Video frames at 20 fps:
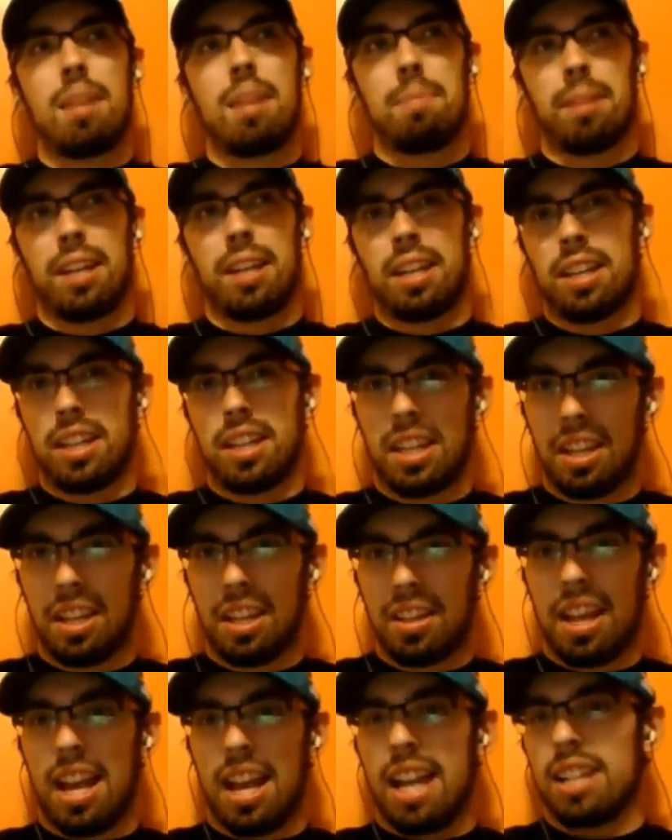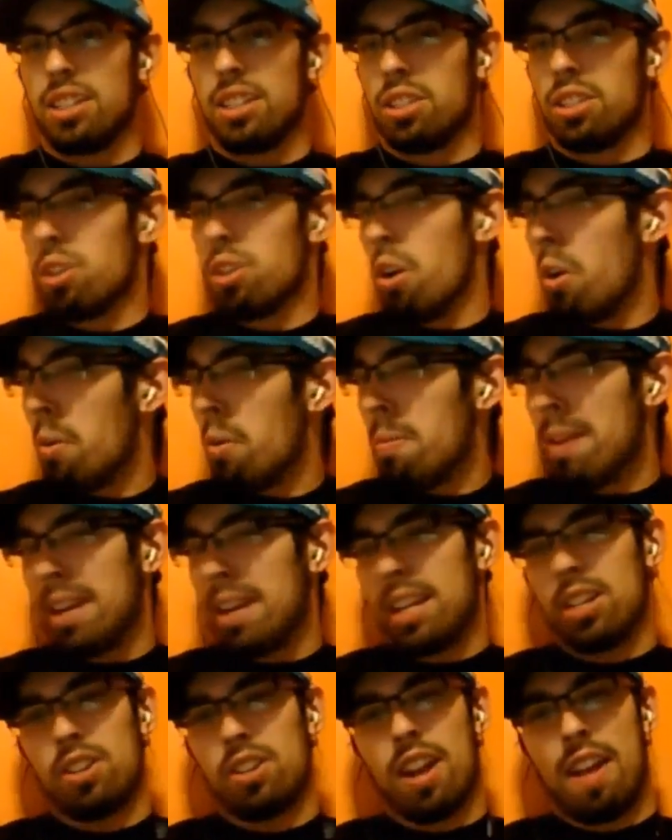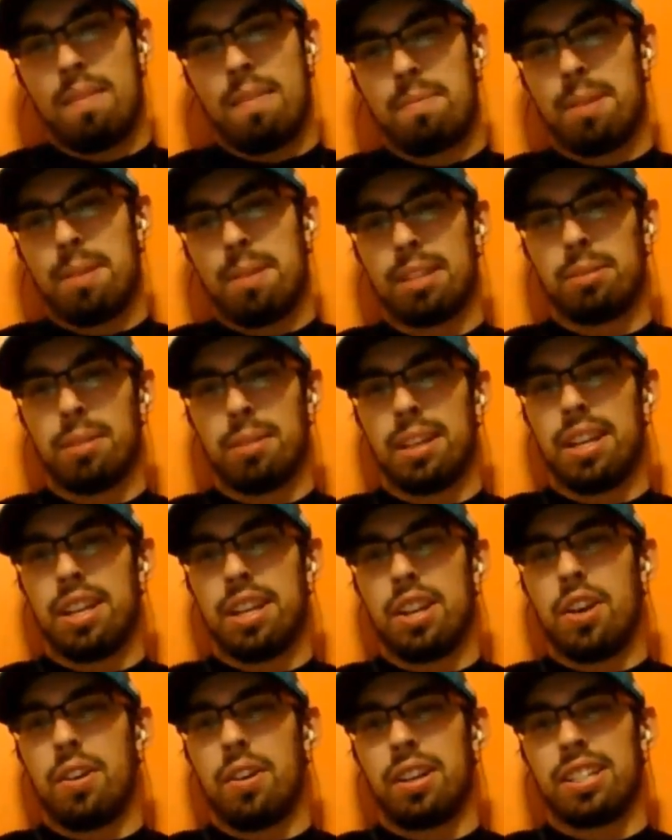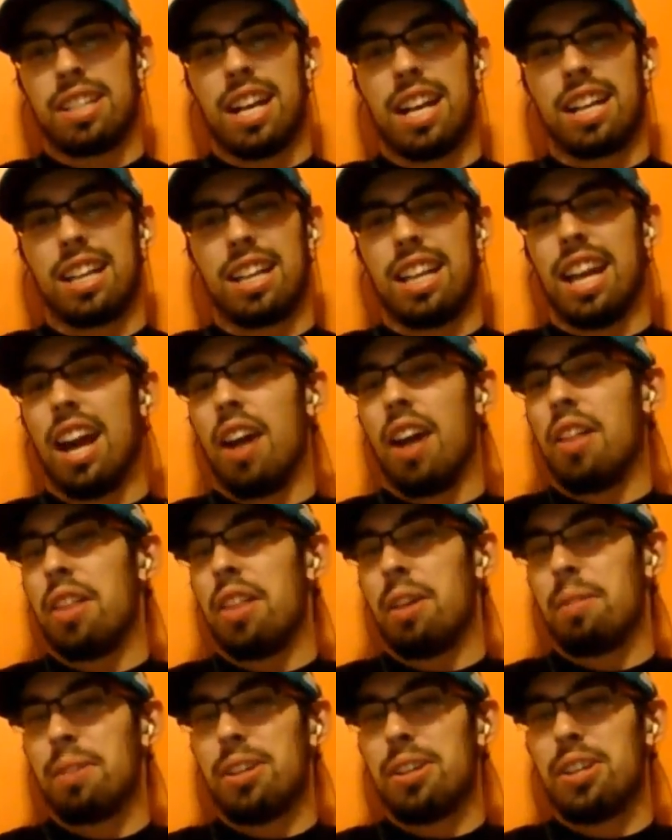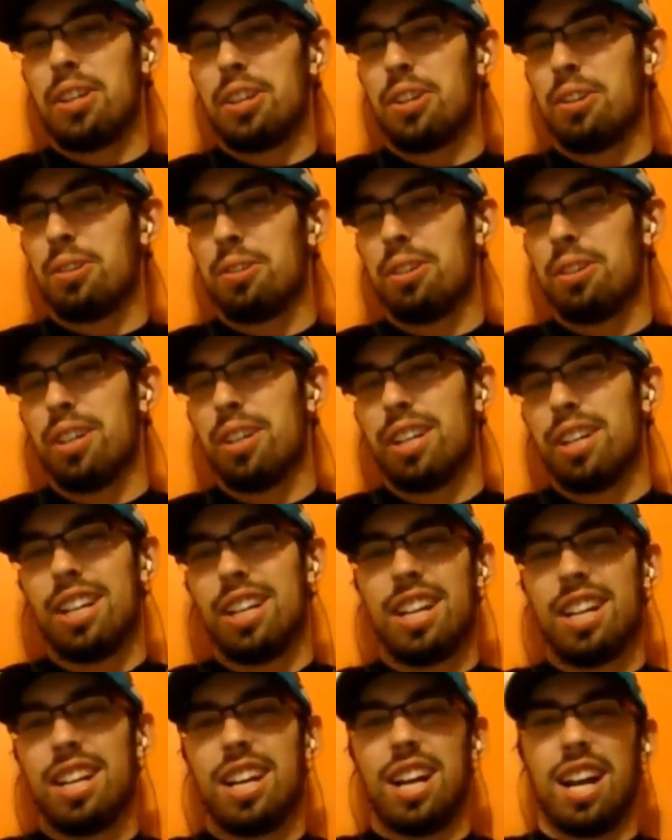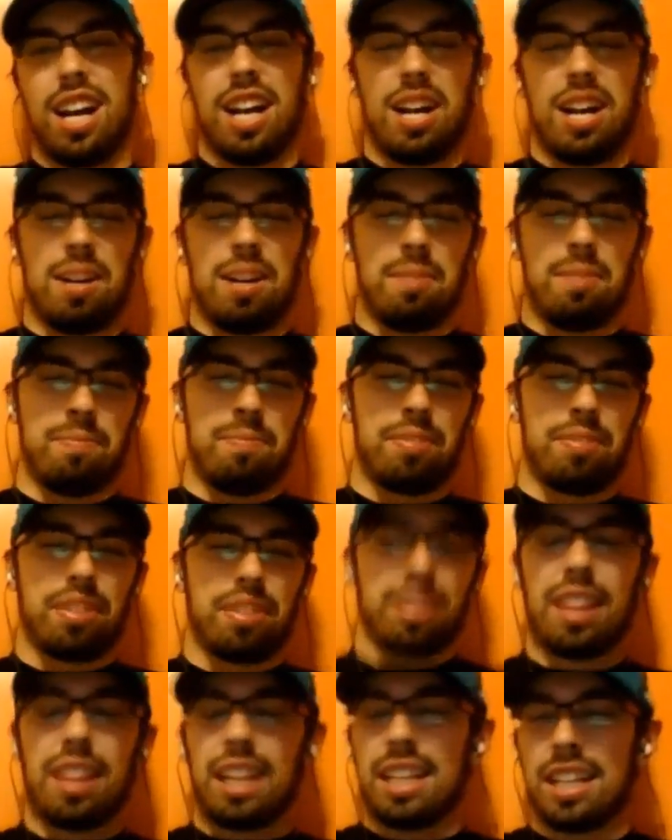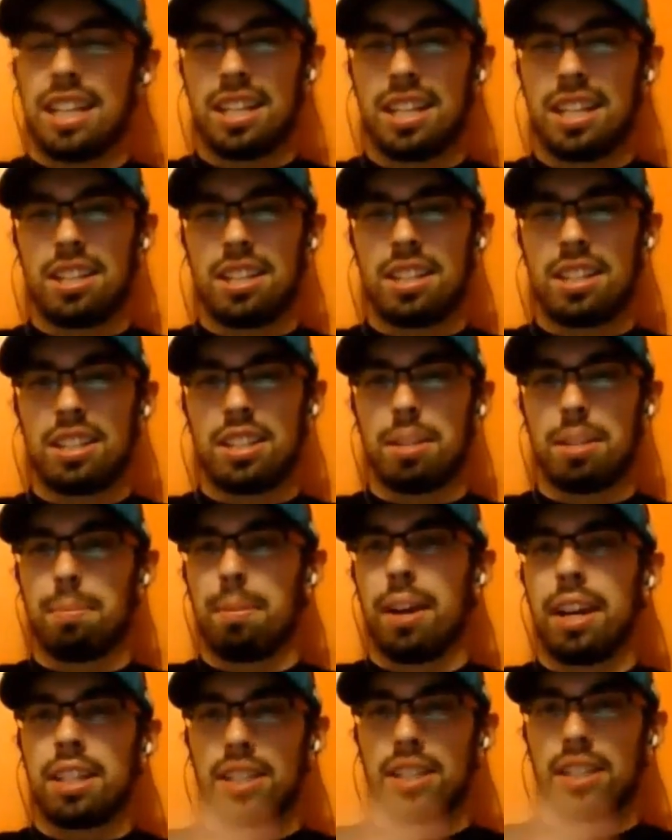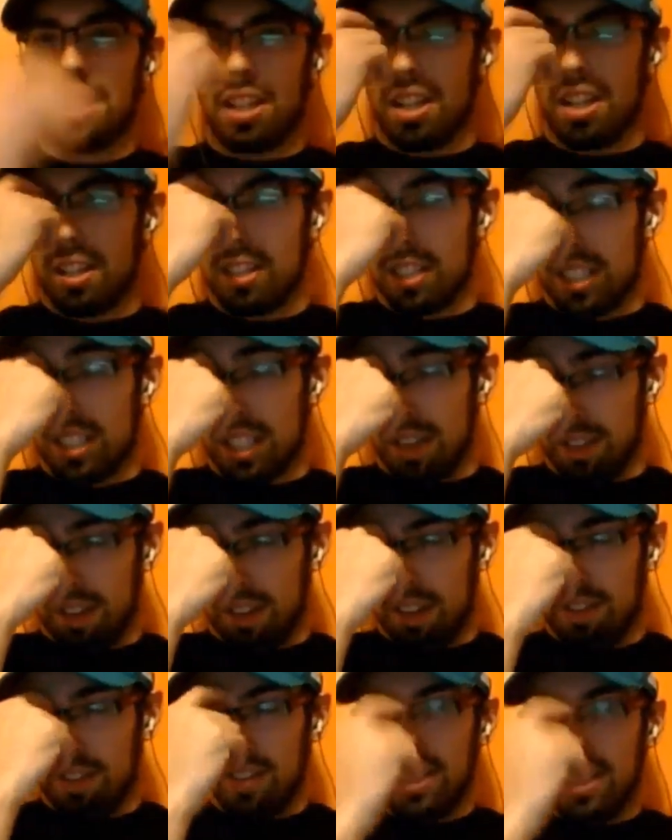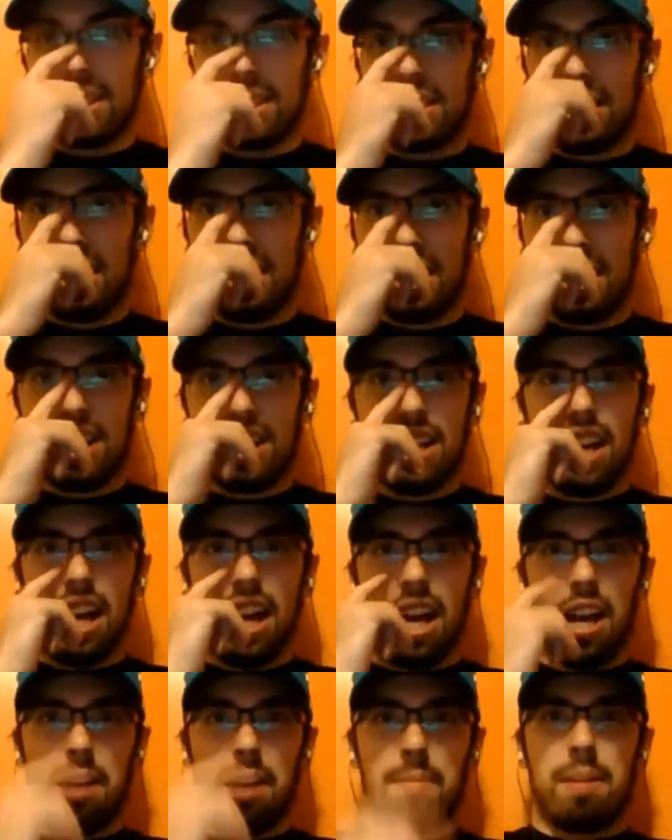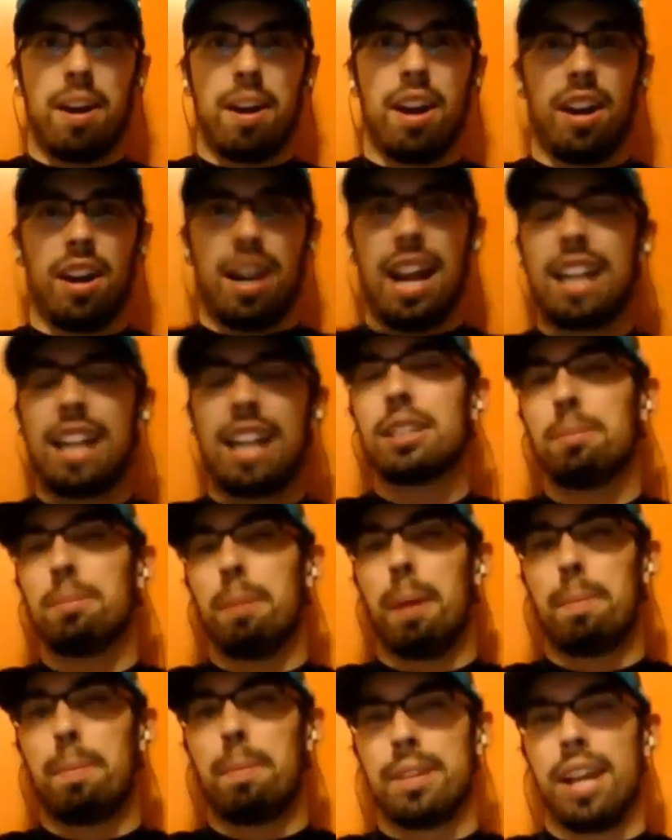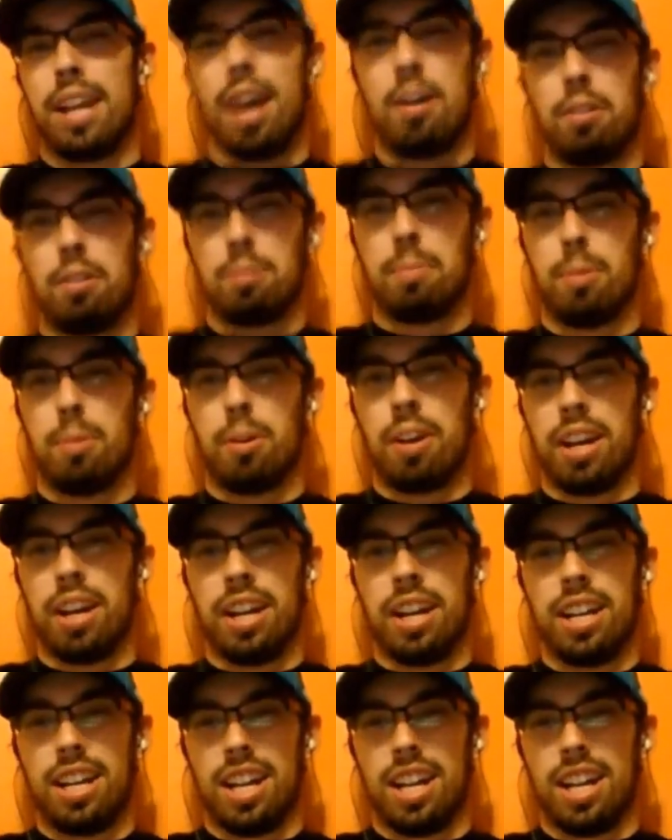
beginning of the year they had so many draft picks, we didn't know exactly how they would do. They did surprise several of us. Our ex-paper towel boy,